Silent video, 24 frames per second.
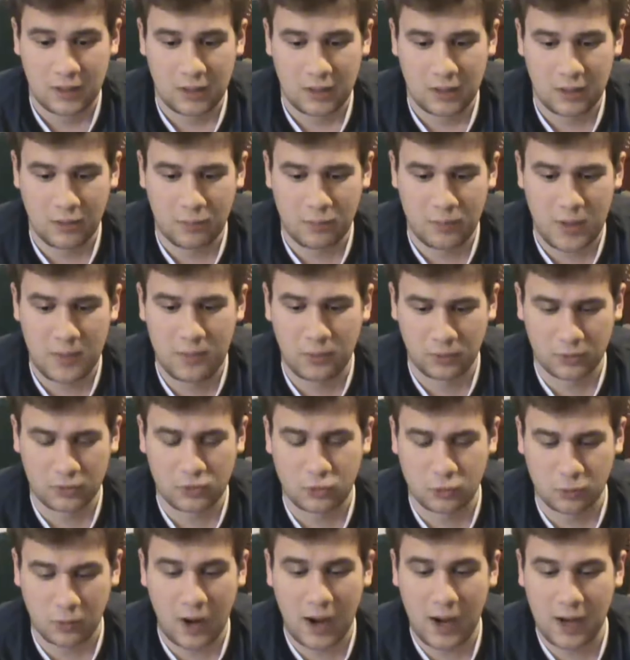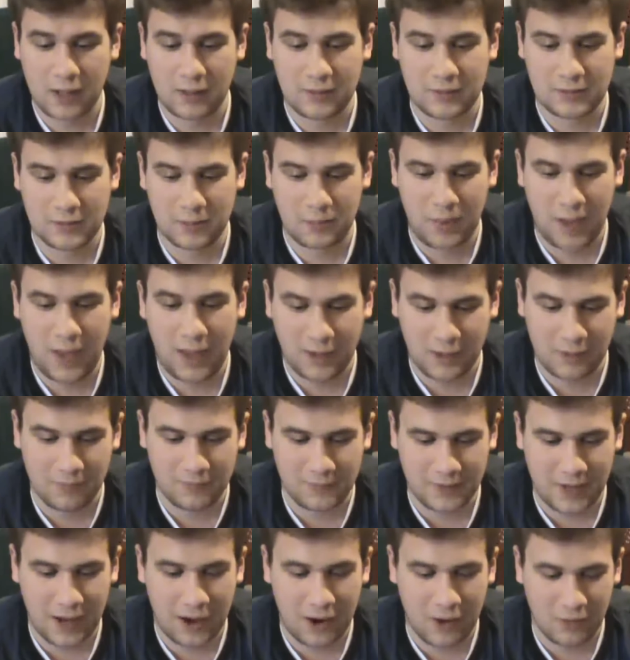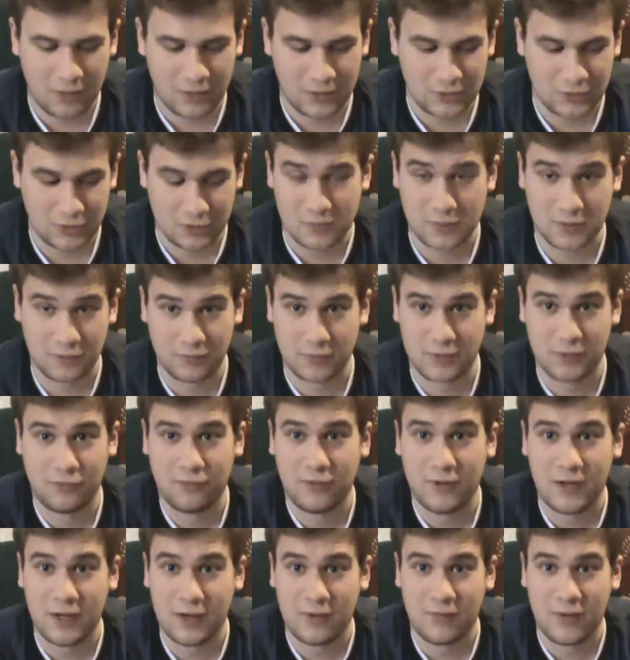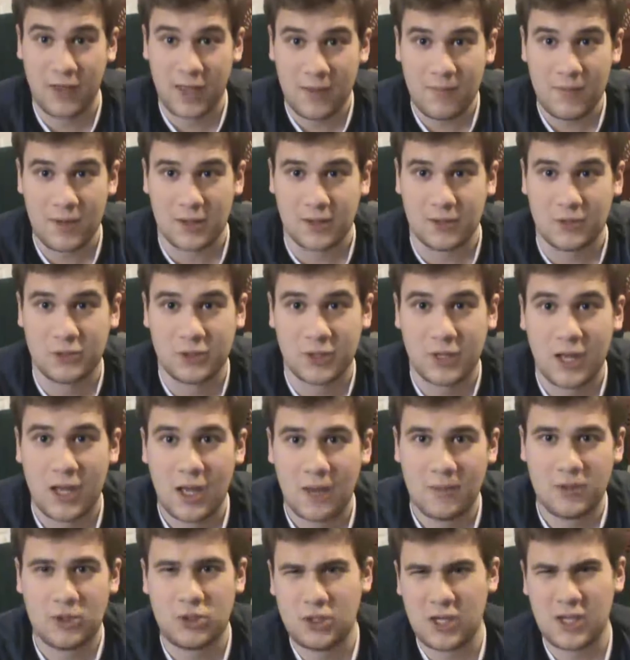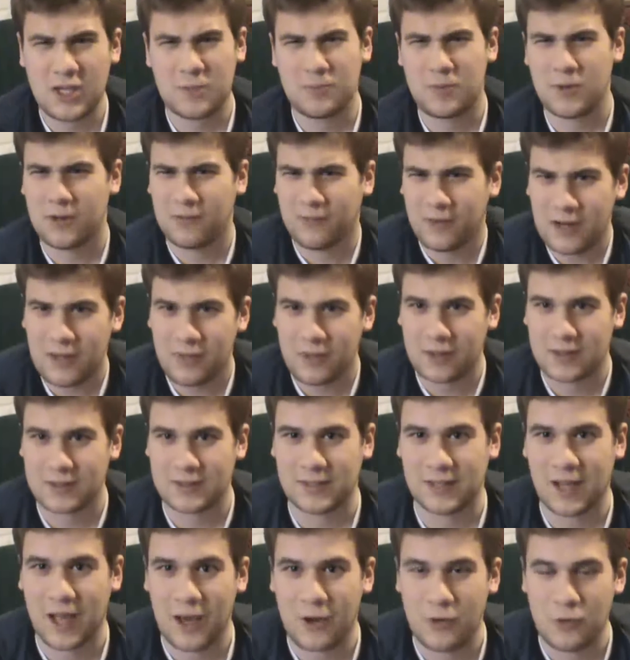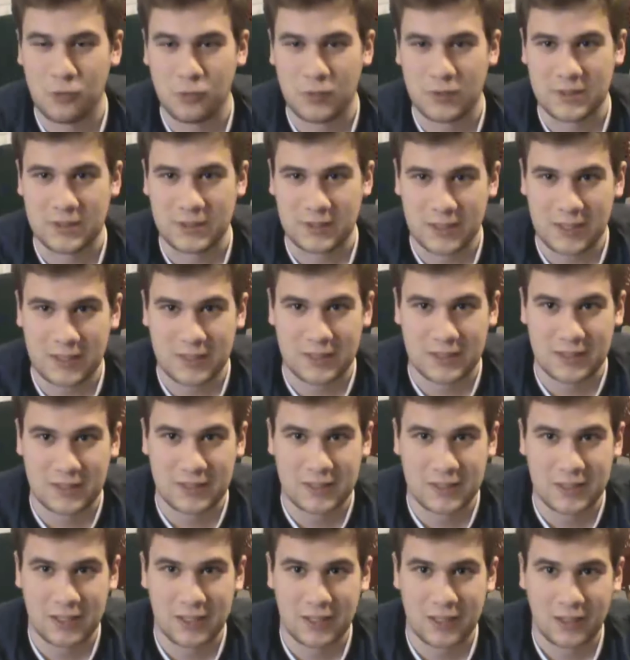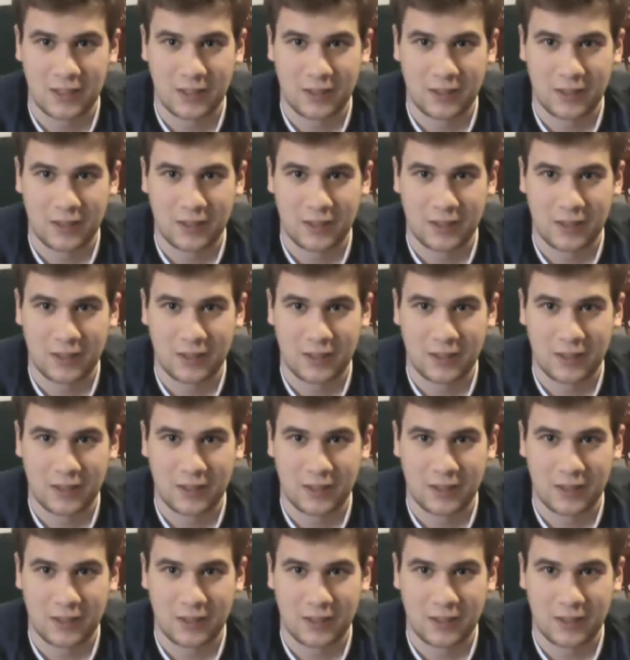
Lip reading: You know, people are trying to peg him down in terms of a definitive image. I mean, Shakespeare, if anything, is a guy who resists